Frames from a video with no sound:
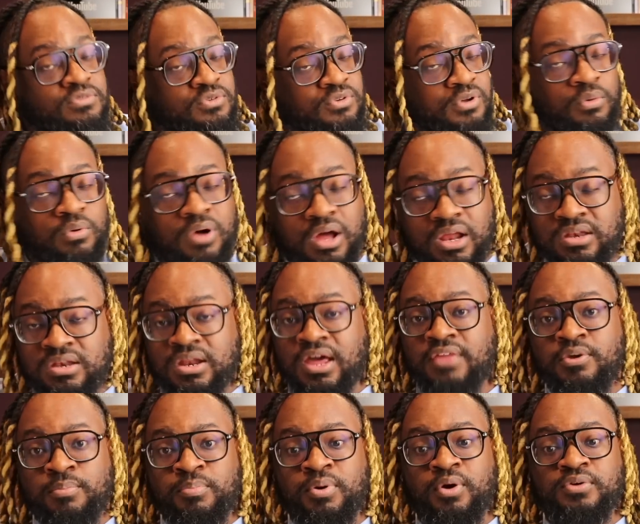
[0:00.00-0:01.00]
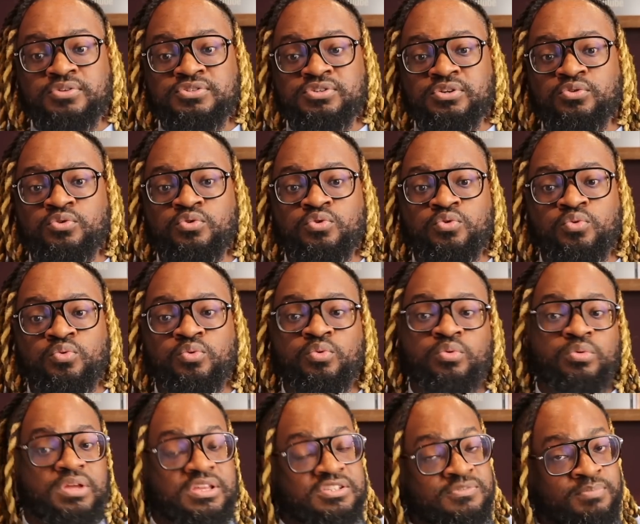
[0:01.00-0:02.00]
you know, another person who
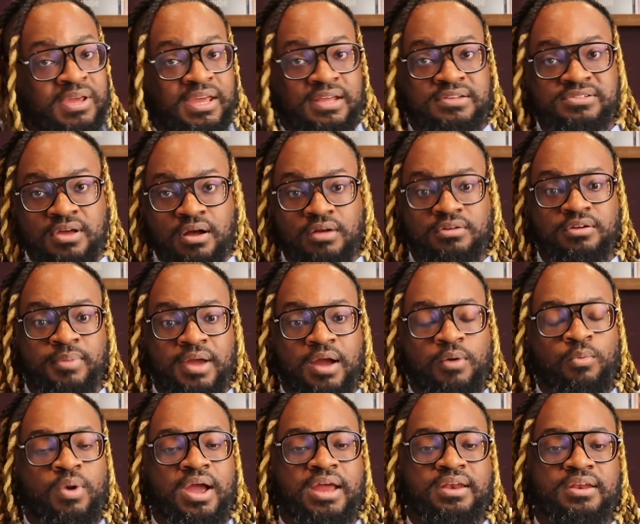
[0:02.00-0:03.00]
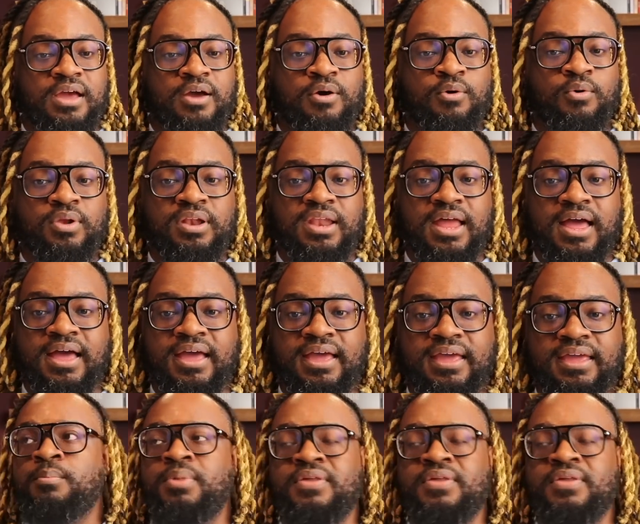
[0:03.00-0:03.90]
is being talked about right now online.